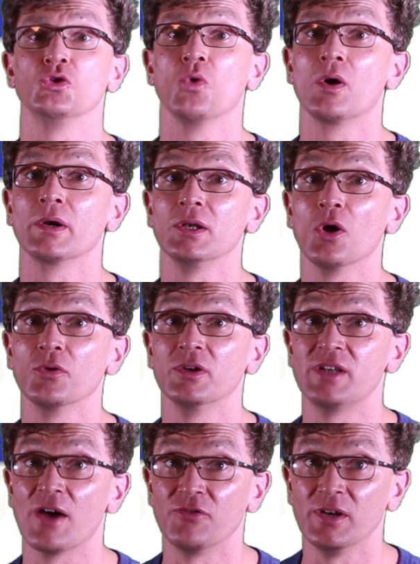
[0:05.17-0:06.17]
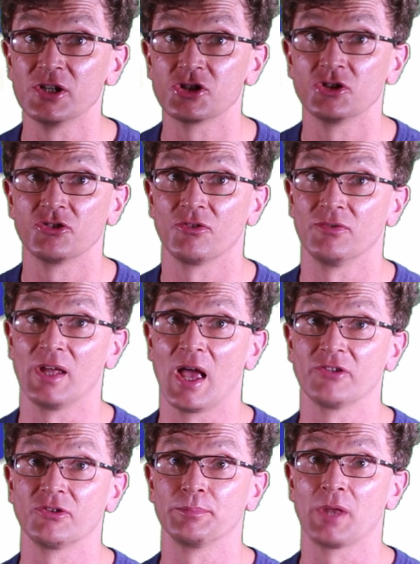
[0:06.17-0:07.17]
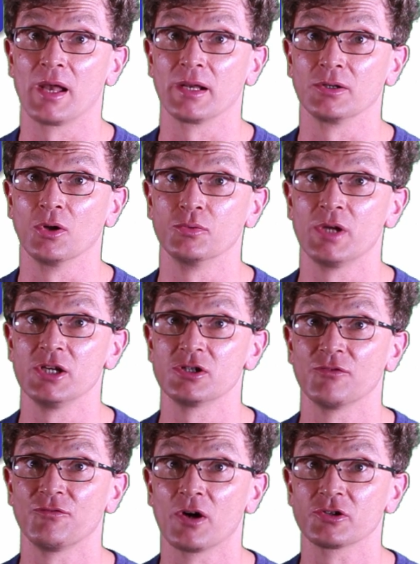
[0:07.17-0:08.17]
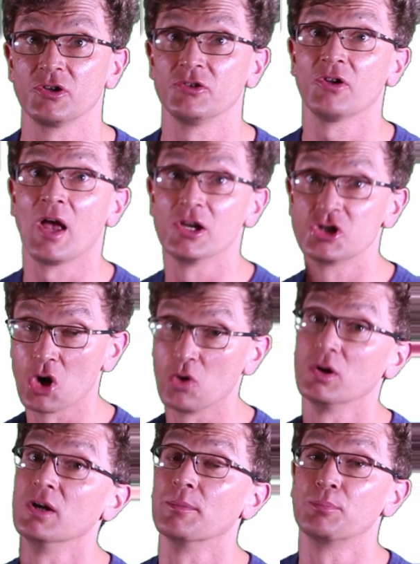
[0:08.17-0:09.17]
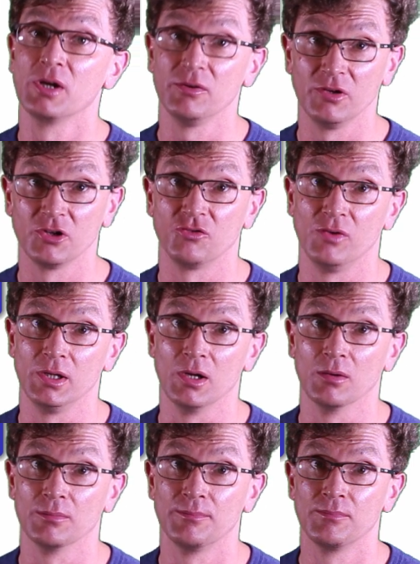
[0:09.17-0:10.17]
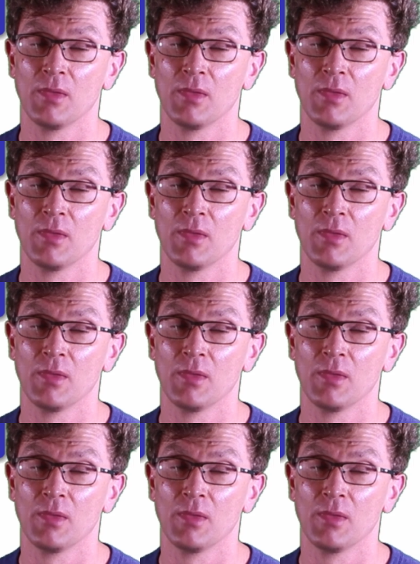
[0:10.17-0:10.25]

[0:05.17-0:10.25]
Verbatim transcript: that you already know the definitions of the asymptotic notation functions as shown in a previous video.